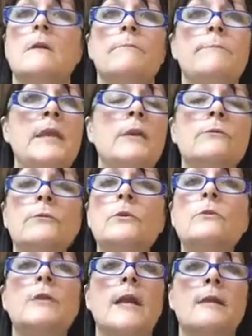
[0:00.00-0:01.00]

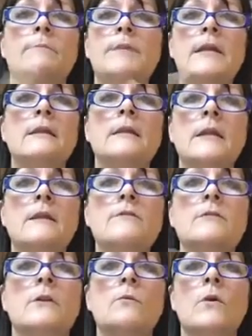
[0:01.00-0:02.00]
Beetroot and beet
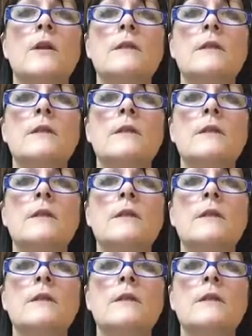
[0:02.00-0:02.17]
leaves are one